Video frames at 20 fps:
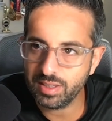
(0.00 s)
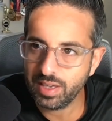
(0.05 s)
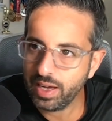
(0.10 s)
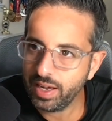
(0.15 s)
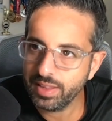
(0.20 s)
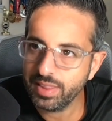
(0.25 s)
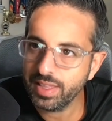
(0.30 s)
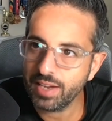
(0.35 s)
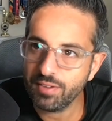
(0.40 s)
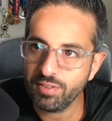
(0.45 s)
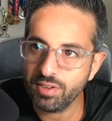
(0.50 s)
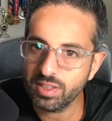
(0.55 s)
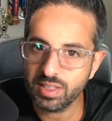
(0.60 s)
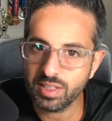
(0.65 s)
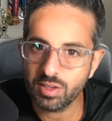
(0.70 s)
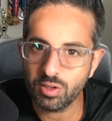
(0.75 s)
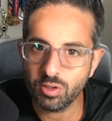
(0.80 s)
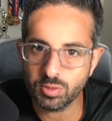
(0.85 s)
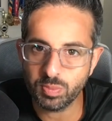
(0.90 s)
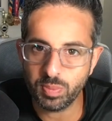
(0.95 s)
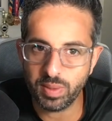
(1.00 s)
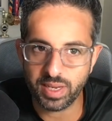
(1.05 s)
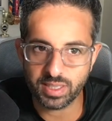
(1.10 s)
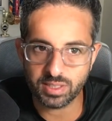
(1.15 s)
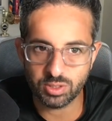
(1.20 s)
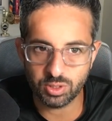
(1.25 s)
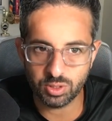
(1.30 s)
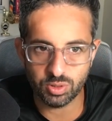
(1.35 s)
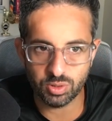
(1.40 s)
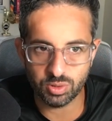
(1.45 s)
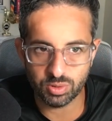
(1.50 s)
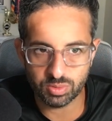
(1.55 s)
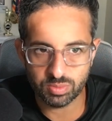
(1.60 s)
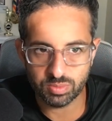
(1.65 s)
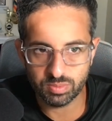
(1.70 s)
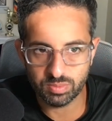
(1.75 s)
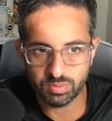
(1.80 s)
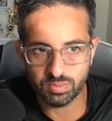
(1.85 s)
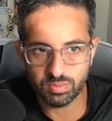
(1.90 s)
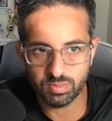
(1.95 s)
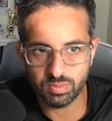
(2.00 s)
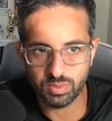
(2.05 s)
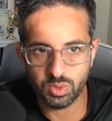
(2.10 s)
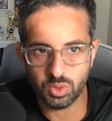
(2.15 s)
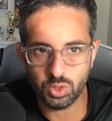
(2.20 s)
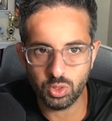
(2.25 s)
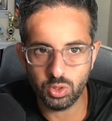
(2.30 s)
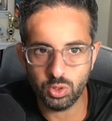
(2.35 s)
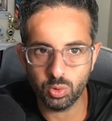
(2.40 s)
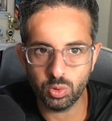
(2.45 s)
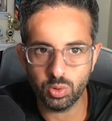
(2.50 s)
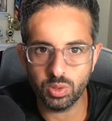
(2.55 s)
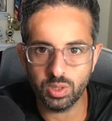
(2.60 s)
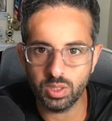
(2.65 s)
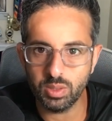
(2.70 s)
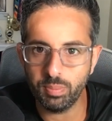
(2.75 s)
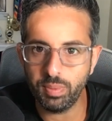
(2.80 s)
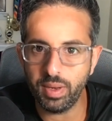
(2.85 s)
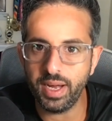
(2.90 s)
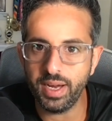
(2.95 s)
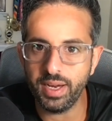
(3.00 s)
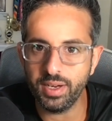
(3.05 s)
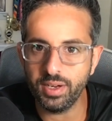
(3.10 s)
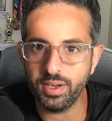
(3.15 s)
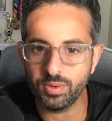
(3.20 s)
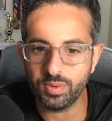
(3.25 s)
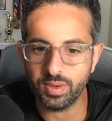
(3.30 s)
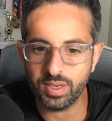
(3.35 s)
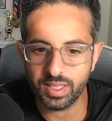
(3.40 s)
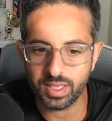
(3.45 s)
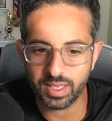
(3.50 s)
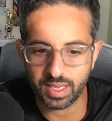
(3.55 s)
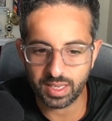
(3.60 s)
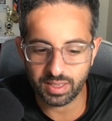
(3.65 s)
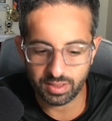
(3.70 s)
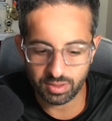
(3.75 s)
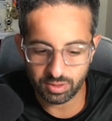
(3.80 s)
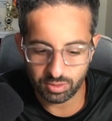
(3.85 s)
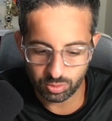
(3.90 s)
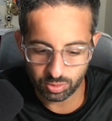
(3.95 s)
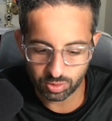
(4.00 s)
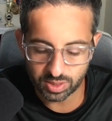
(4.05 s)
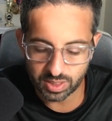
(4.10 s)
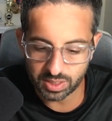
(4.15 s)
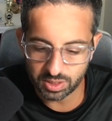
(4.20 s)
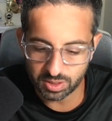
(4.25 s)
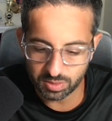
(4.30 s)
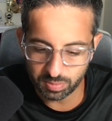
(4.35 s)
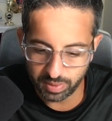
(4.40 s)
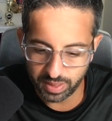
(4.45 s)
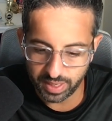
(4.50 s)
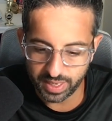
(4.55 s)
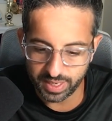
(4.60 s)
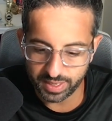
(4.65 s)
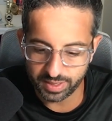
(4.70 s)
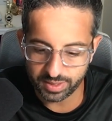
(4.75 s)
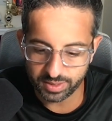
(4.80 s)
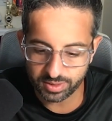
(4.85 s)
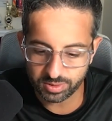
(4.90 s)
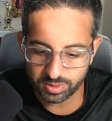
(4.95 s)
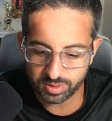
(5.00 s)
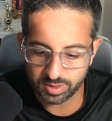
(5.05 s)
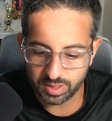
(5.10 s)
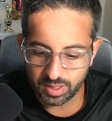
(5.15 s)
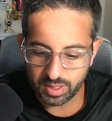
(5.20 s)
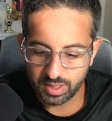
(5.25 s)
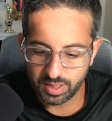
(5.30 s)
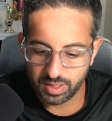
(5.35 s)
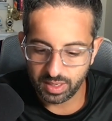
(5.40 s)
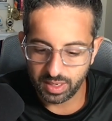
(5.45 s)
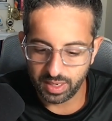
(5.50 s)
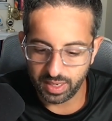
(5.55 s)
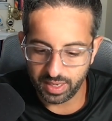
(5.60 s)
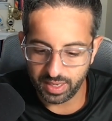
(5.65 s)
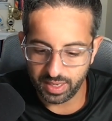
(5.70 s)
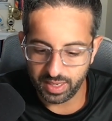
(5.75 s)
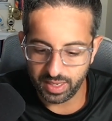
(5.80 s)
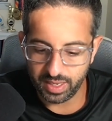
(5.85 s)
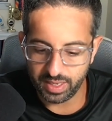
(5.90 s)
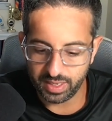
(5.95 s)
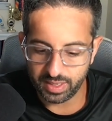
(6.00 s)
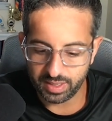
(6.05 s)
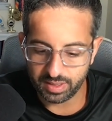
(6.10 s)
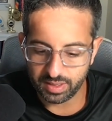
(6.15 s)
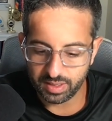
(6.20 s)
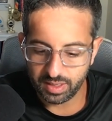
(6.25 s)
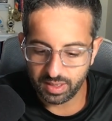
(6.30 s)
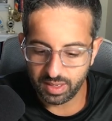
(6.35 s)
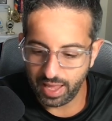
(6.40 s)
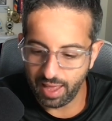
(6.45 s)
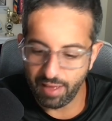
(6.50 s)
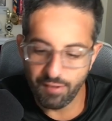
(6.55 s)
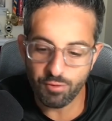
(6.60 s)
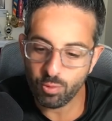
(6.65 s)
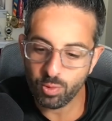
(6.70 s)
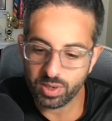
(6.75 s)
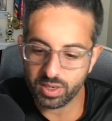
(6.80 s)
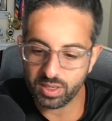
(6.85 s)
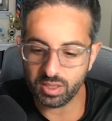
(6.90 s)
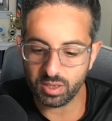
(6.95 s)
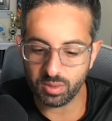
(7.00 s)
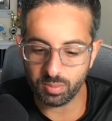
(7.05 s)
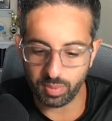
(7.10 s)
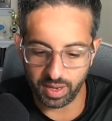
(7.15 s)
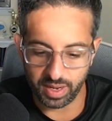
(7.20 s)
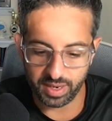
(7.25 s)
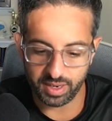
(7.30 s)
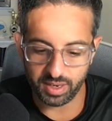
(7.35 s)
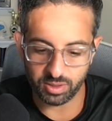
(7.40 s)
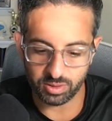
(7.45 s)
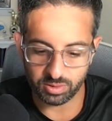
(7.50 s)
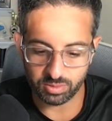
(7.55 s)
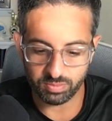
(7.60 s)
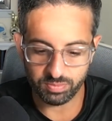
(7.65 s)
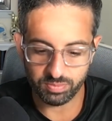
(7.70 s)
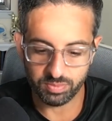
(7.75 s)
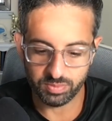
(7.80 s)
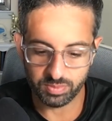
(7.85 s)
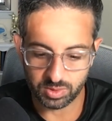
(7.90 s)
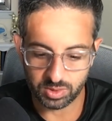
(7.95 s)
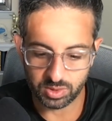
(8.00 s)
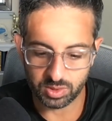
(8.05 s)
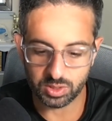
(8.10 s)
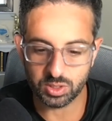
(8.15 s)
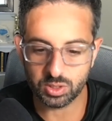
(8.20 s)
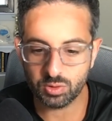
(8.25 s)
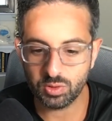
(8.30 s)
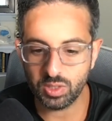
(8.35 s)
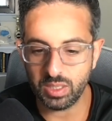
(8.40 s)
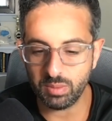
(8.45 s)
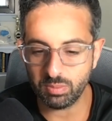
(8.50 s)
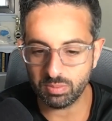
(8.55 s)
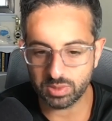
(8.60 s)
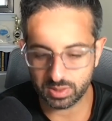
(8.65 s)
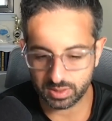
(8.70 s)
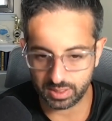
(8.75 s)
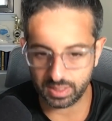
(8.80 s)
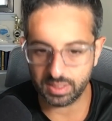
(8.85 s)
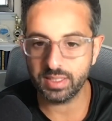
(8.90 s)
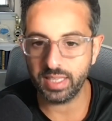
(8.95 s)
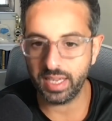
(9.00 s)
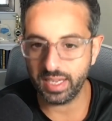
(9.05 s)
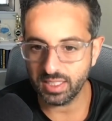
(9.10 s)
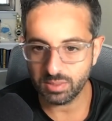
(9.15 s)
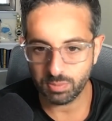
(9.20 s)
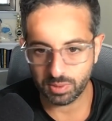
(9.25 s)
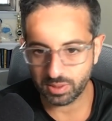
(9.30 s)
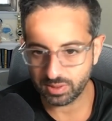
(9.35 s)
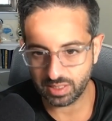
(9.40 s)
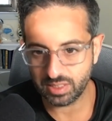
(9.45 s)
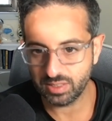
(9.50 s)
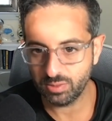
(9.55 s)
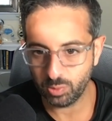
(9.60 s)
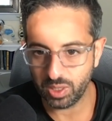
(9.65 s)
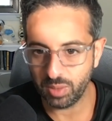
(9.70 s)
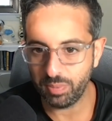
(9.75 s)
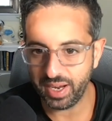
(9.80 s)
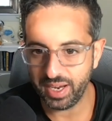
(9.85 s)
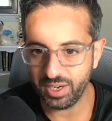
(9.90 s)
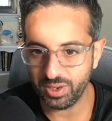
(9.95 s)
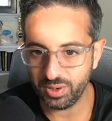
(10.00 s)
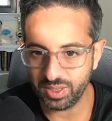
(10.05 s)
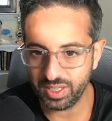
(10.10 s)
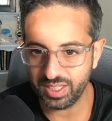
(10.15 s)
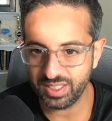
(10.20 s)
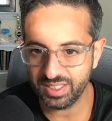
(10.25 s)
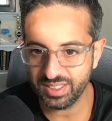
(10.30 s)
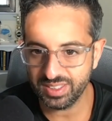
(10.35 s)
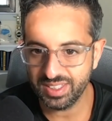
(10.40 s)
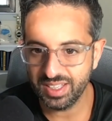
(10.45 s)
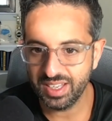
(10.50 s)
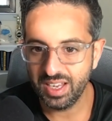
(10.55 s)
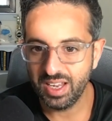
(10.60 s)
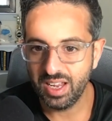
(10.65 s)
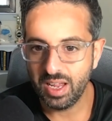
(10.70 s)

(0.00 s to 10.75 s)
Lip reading: everything goes back to your bio, right? Like, you look at your bio, and everyone in their bio screams success because that's what a bio is.